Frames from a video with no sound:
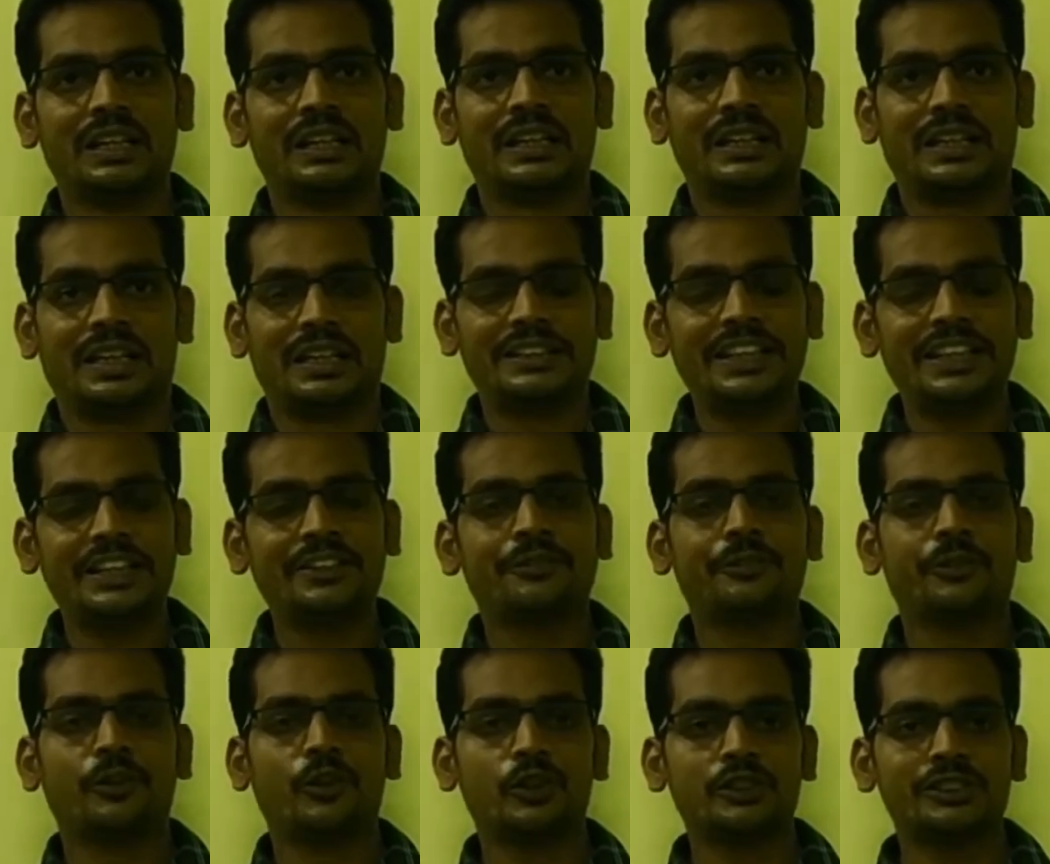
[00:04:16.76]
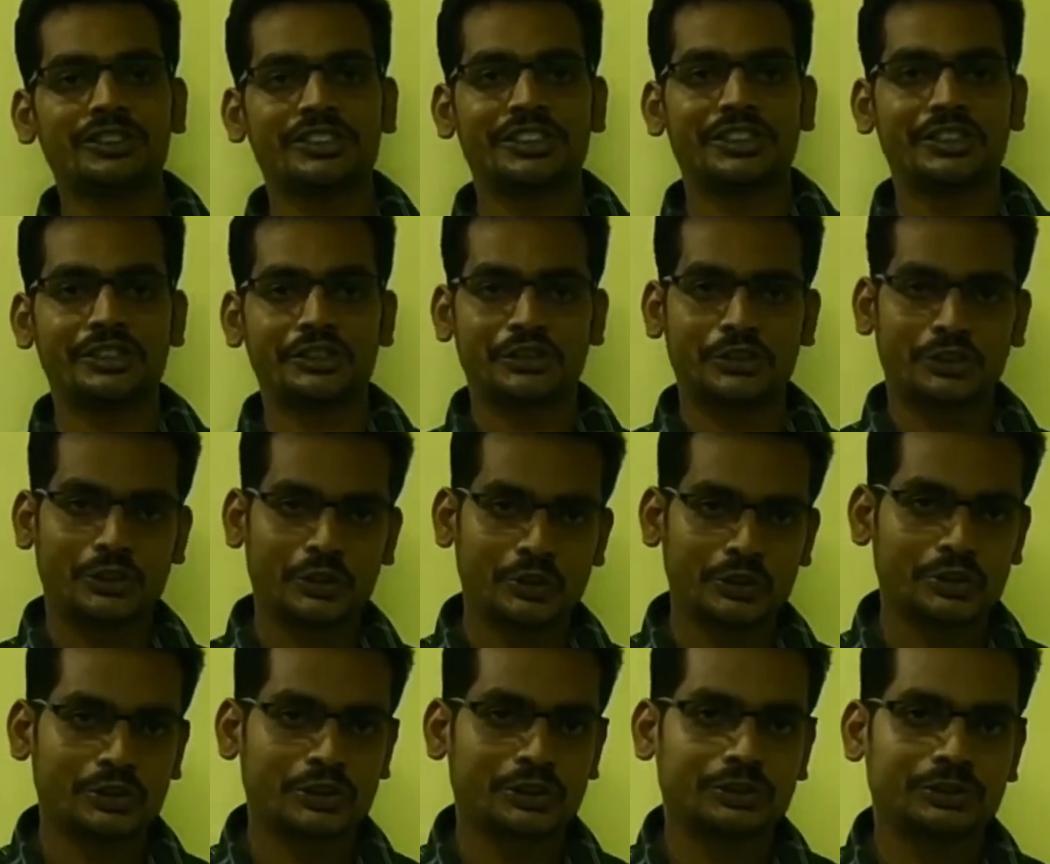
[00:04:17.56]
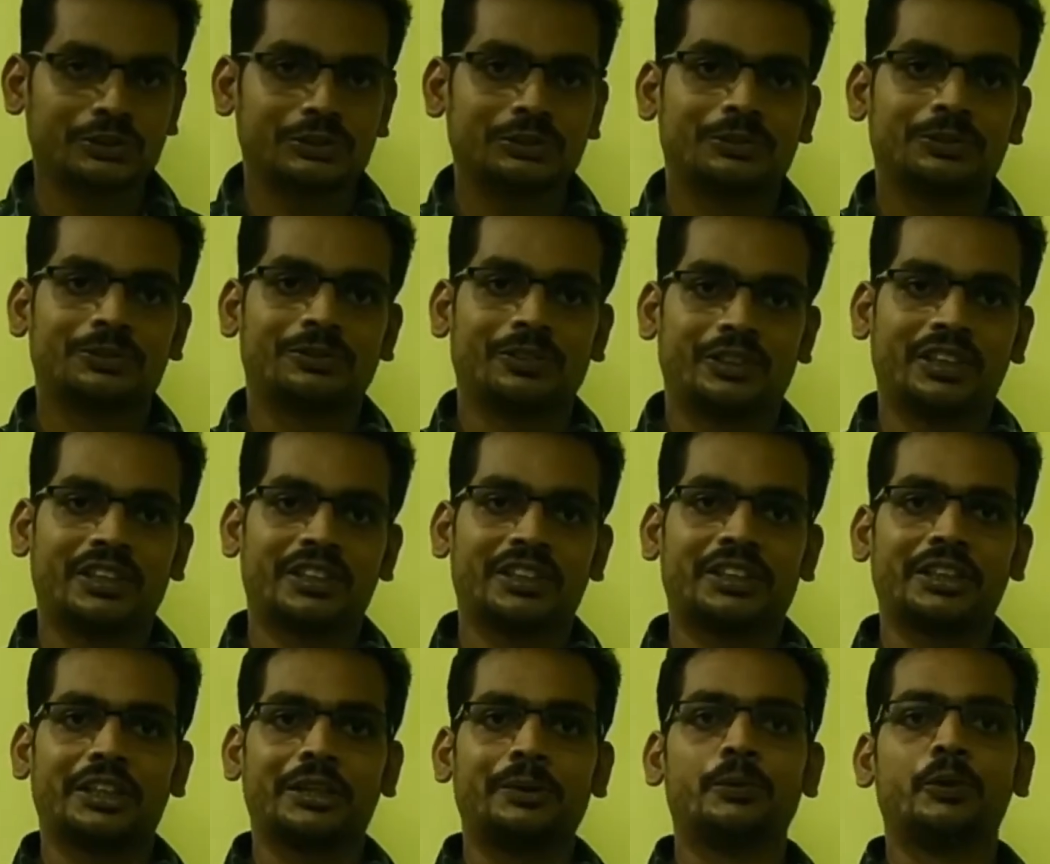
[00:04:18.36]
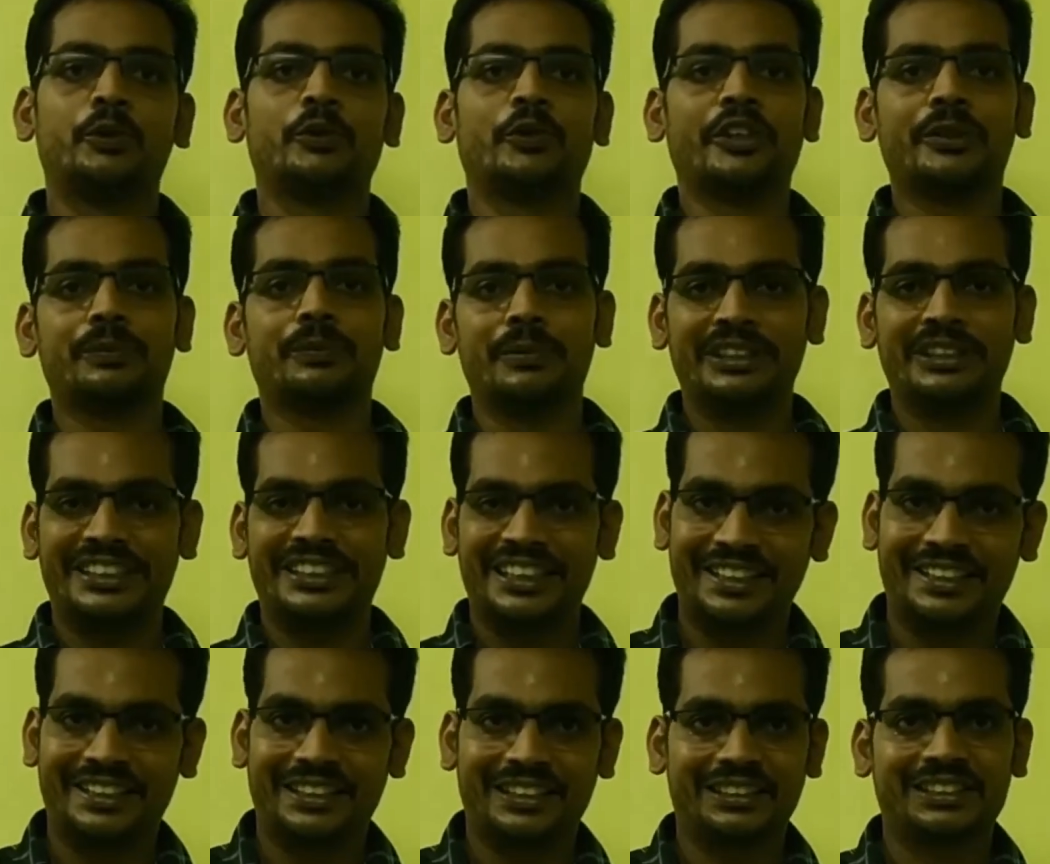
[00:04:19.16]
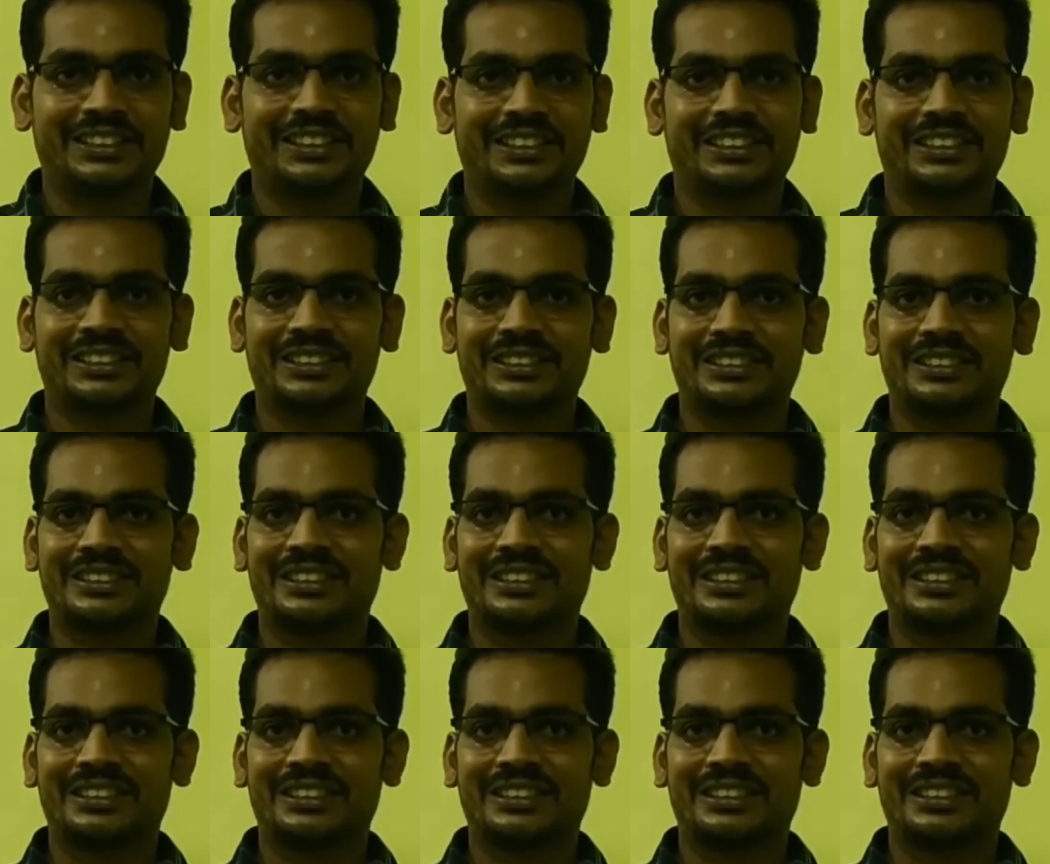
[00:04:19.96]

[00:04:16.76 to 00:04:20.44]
cutting force is used for removing materials.